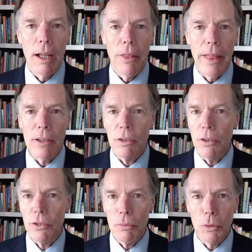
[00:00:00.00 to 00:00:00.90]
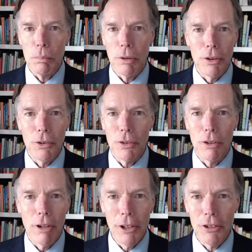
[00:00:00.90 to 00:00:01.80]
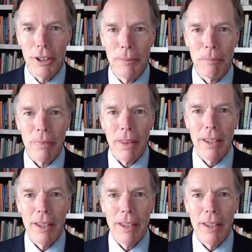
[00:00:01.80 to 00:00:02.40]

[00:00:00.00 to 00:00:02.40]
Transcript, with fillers: That system is produced in Russia.